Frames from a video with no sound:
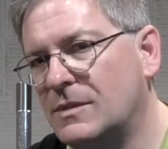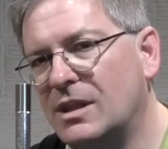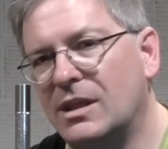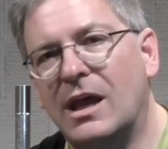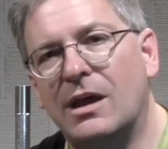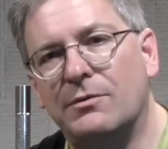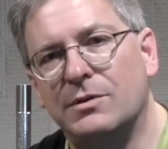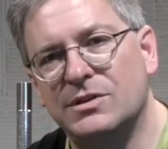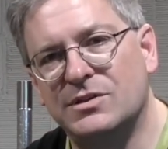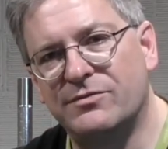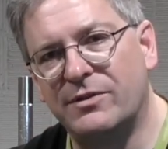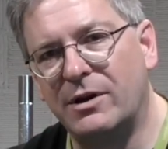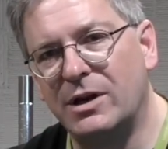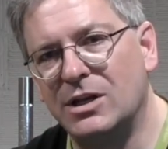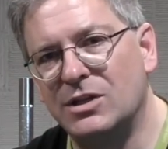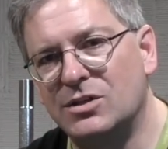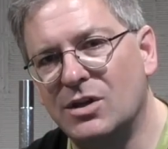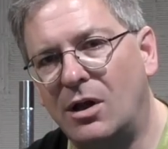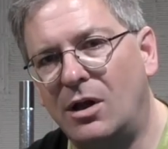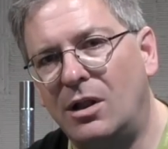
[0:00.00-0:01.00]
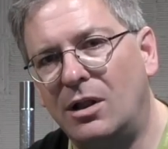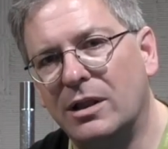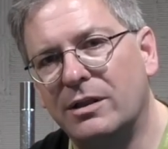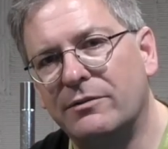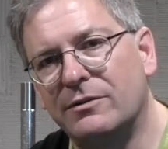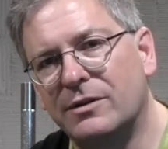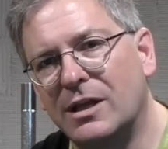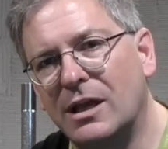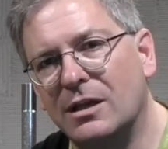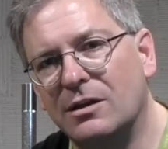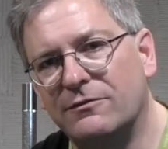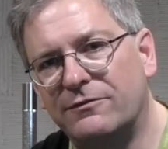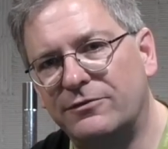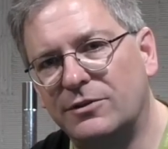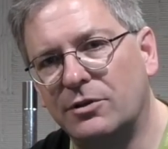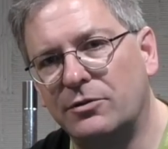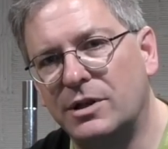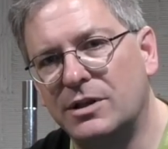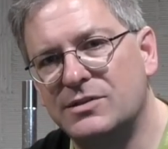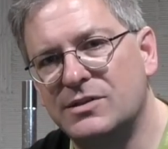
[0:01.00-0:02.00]
That one's very dull and kind of
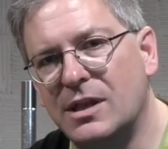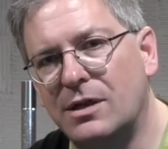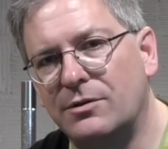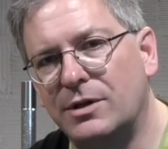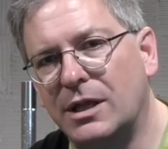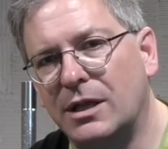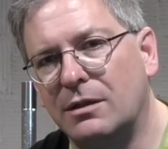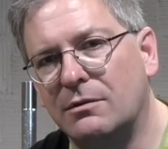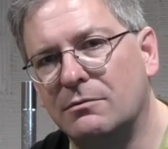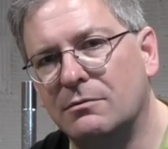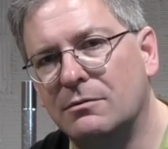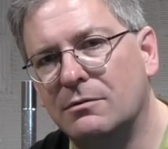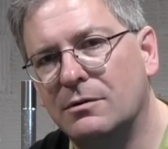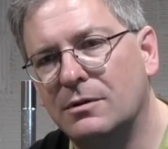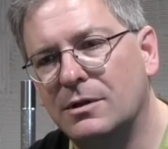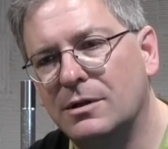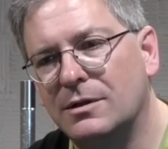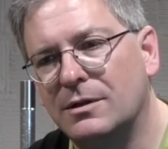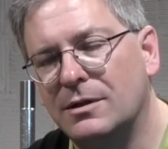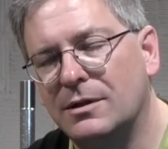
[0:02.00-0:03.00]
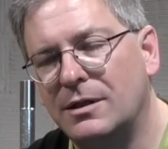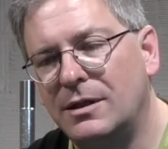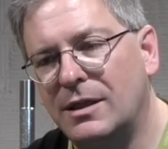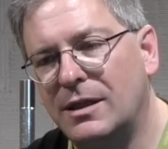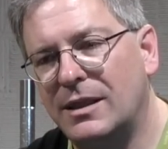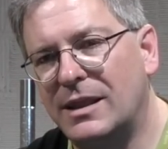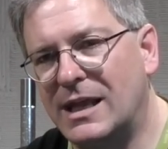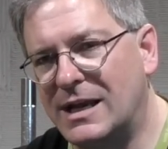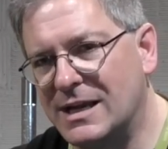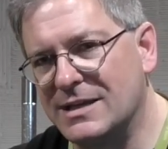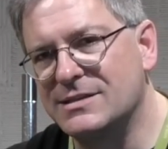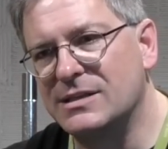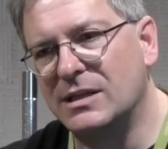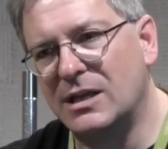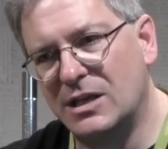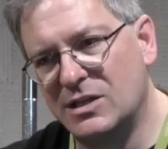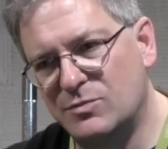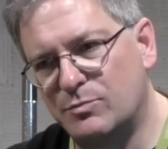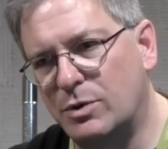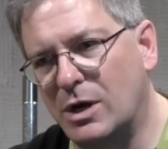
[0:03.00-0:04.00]
fluty sounding. That has a
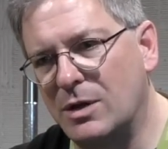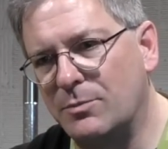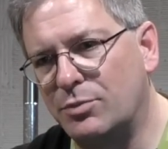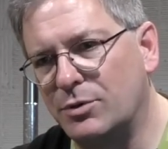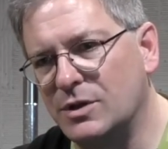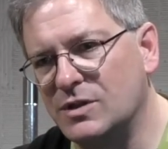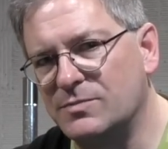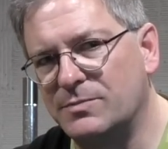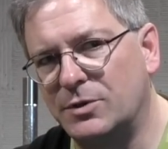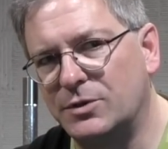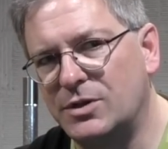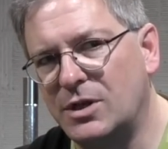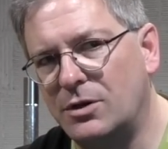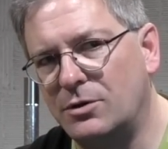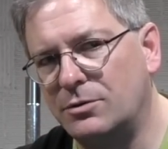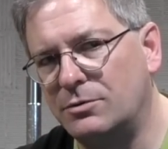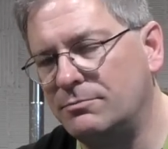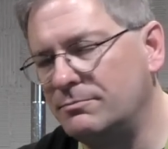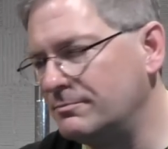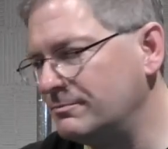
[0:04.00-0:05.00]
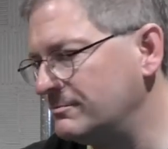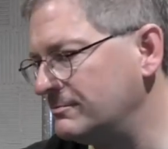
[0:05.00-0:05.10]
nice bright principal tone.